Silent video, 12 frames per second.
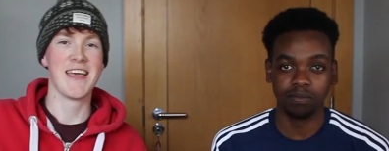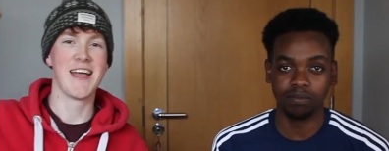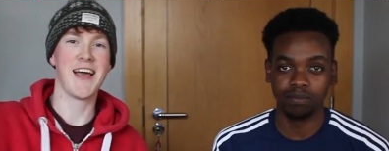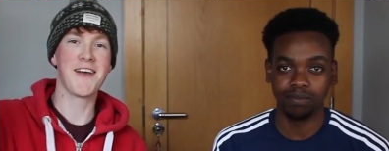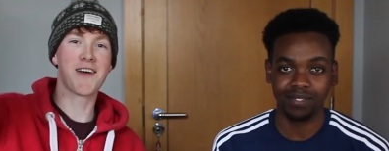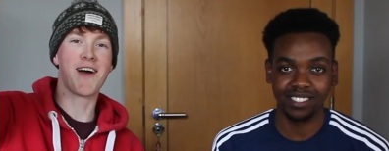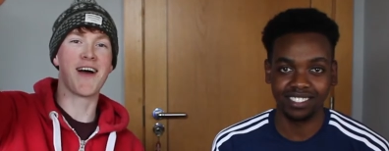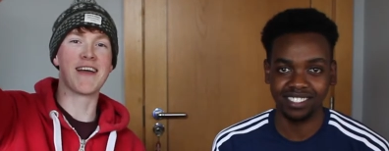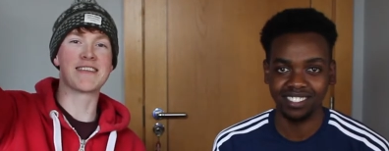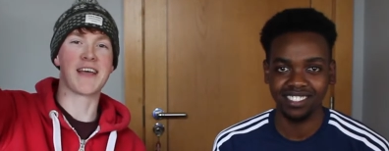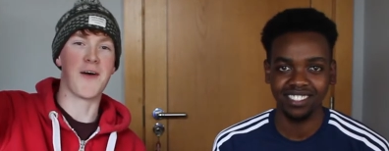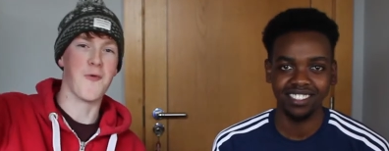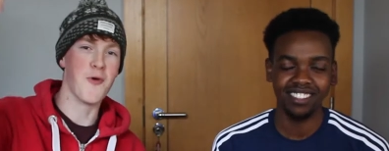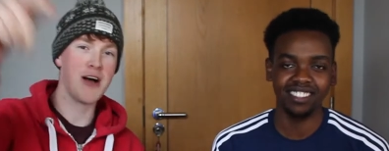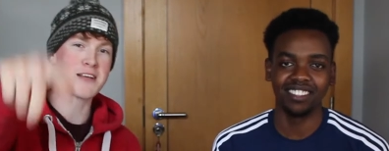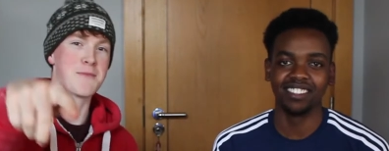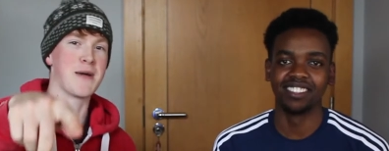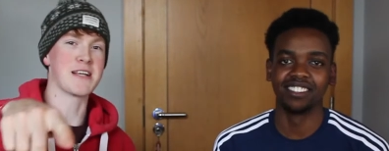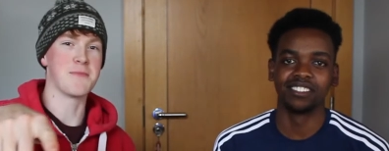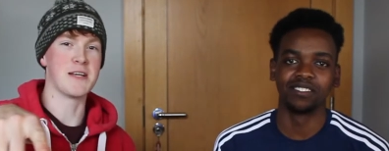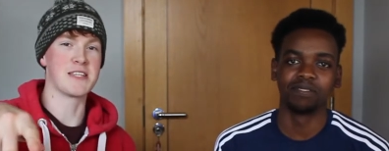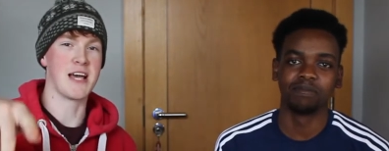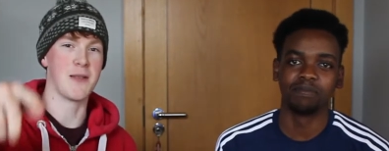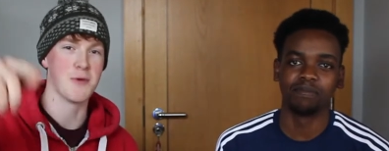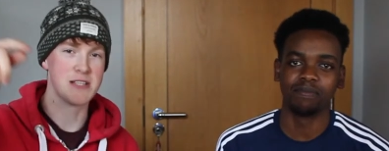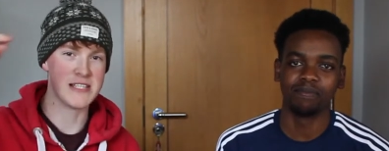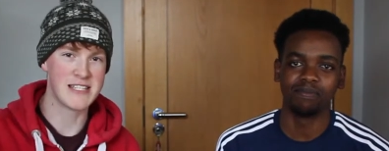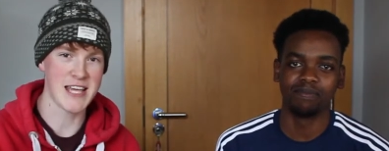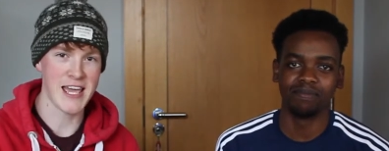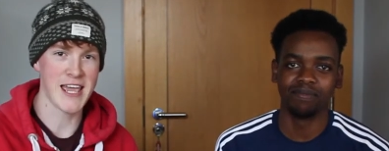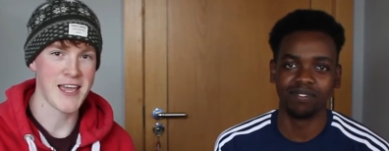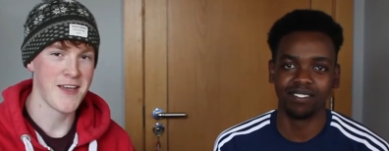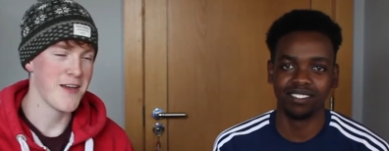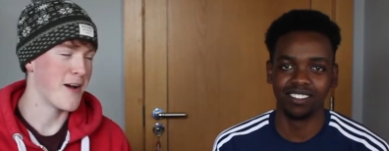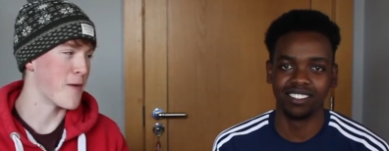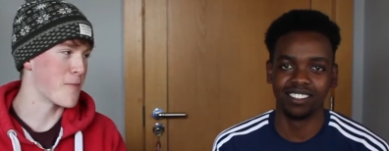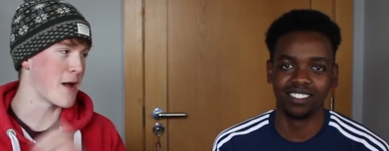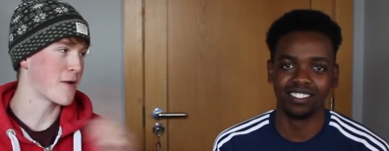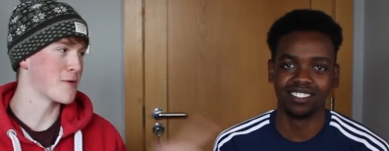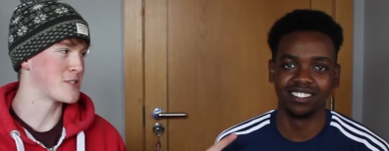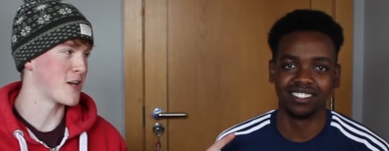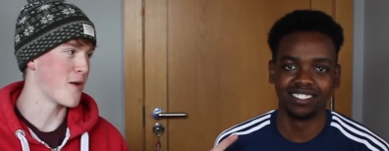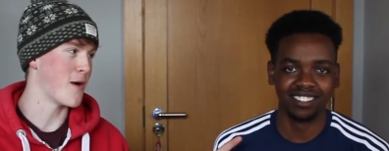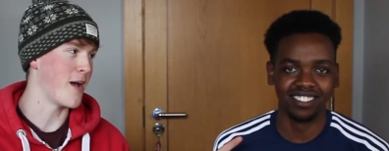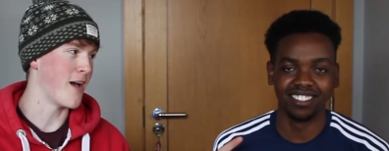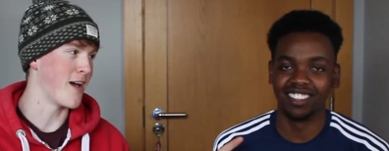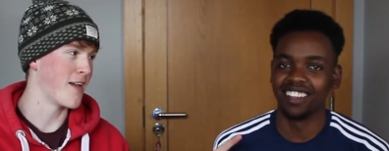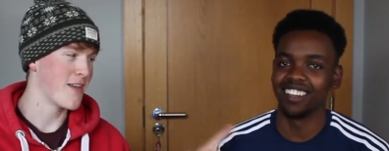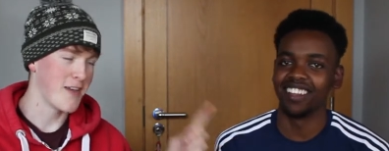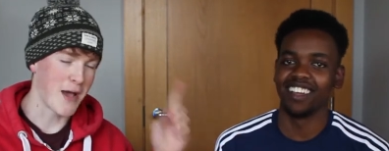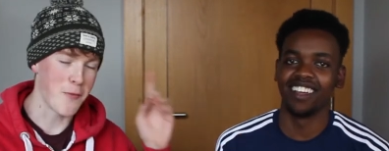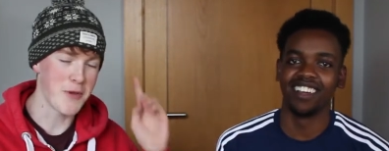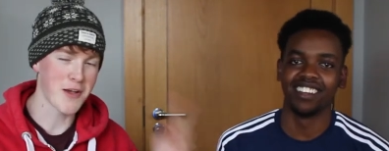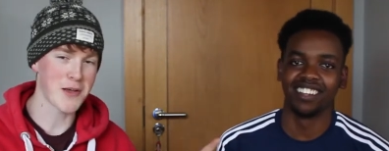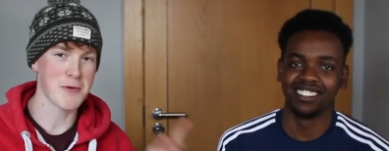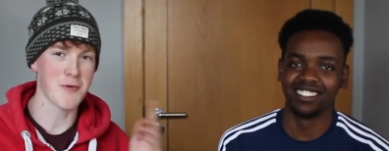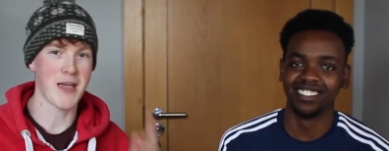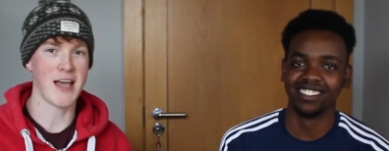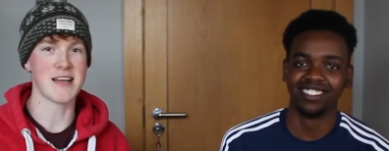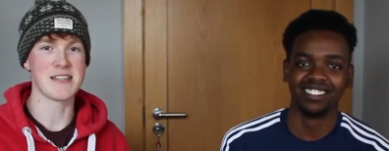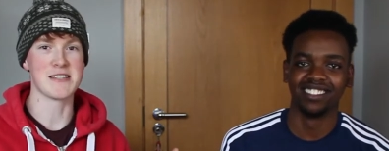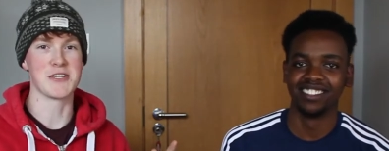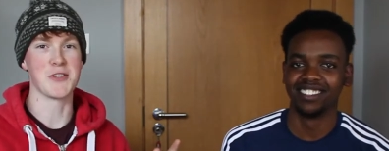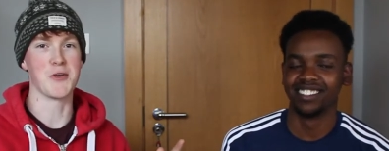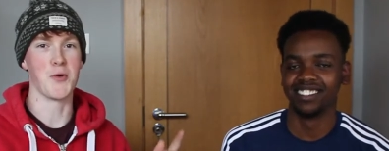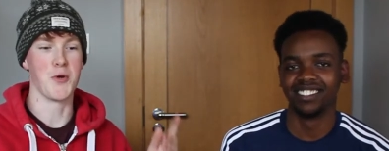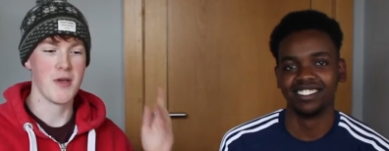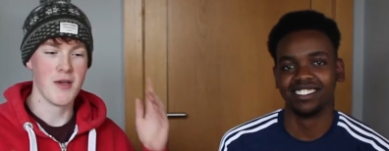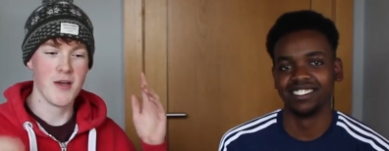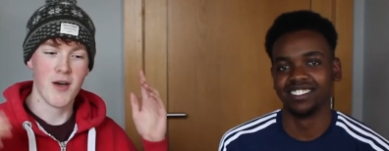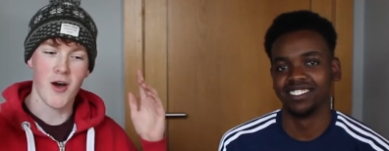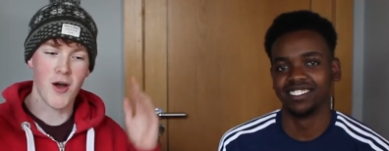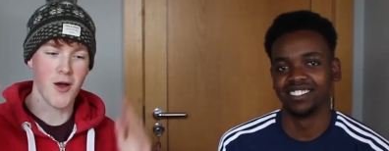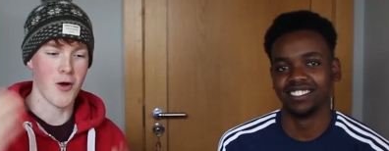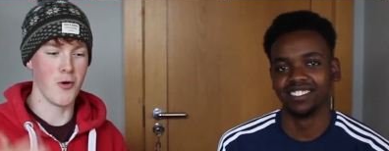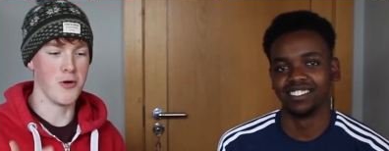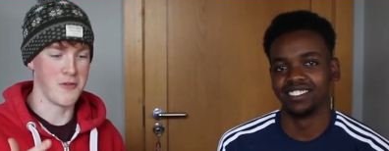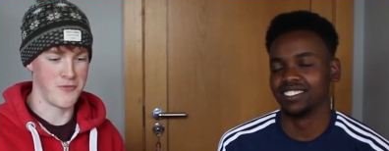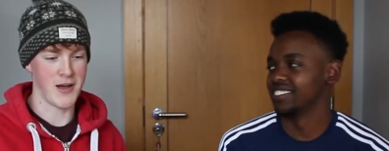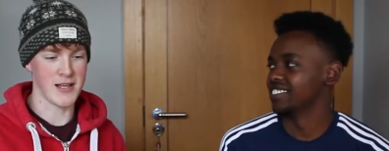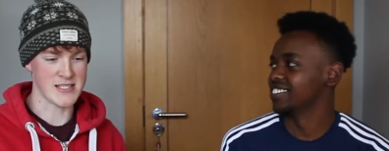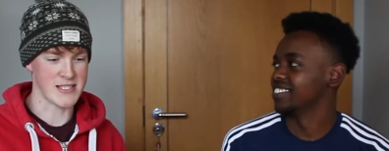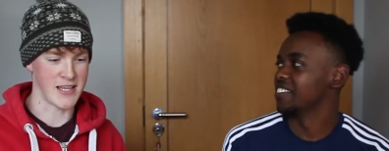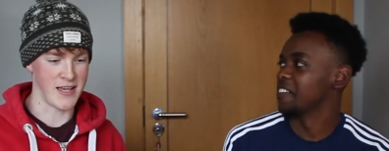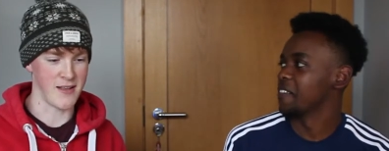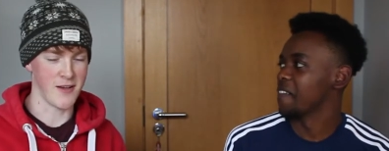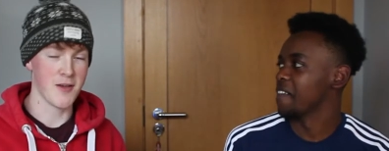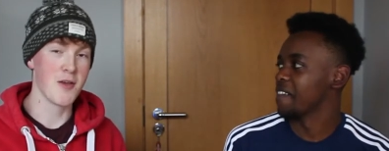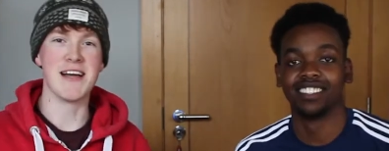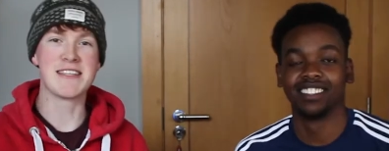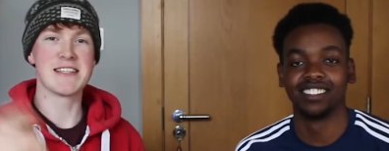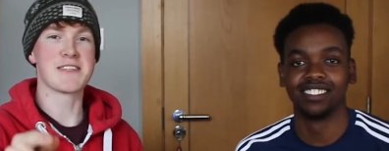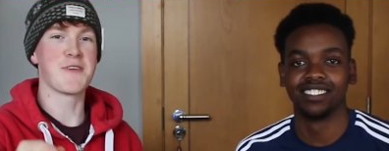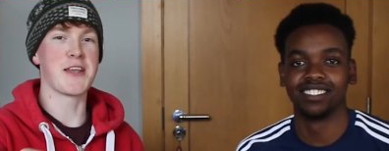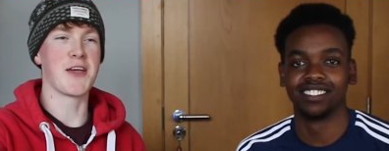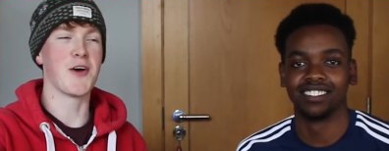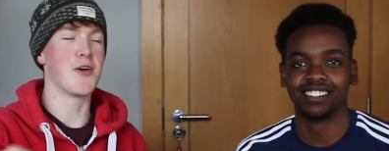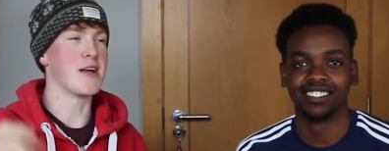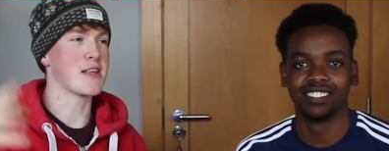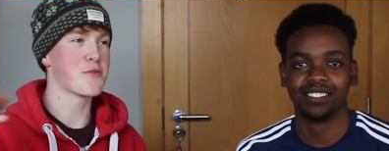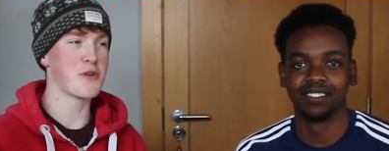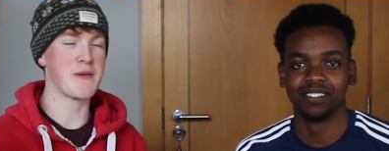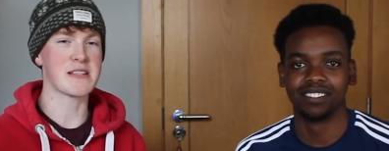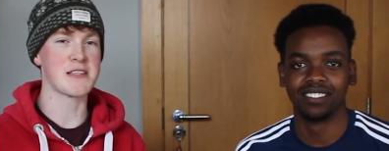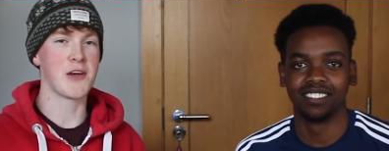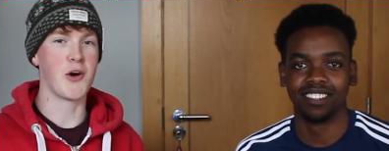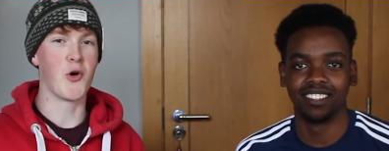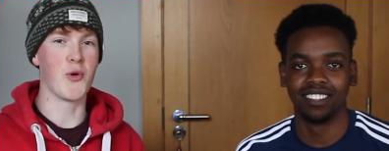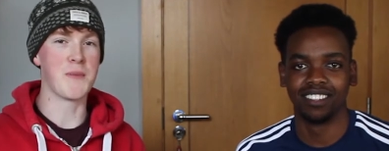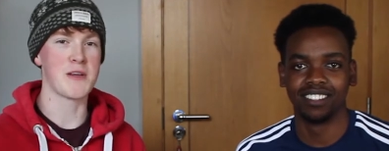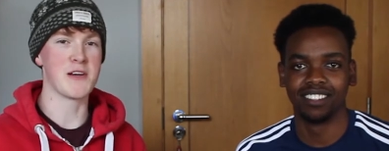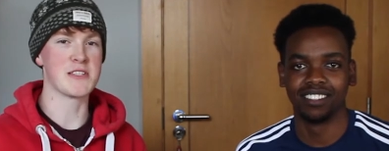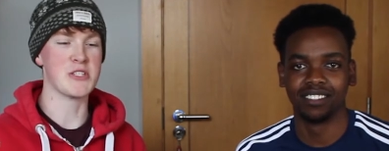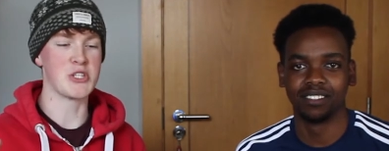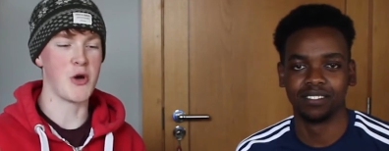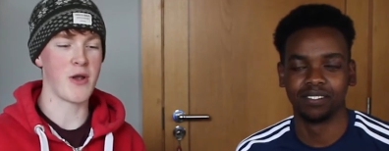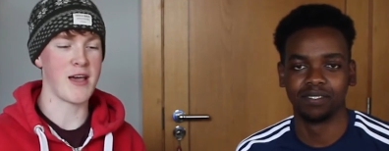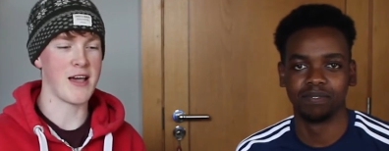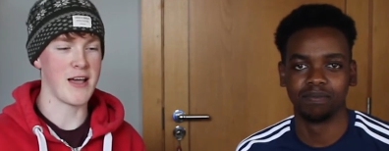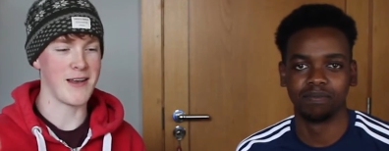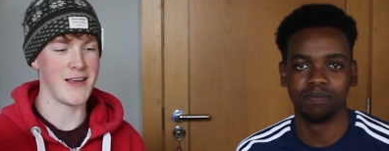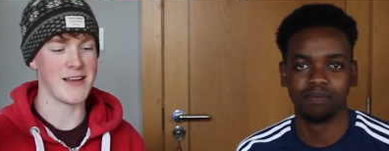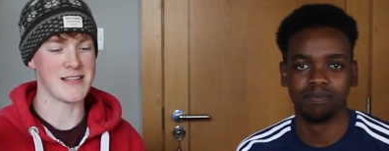Speaker 1: Hello guys and welcome back to my channel where today I'm back with Jeremiah and we are going to be reacting to our old vines together. I did this video like three weeks ago with my cousin Jonah and I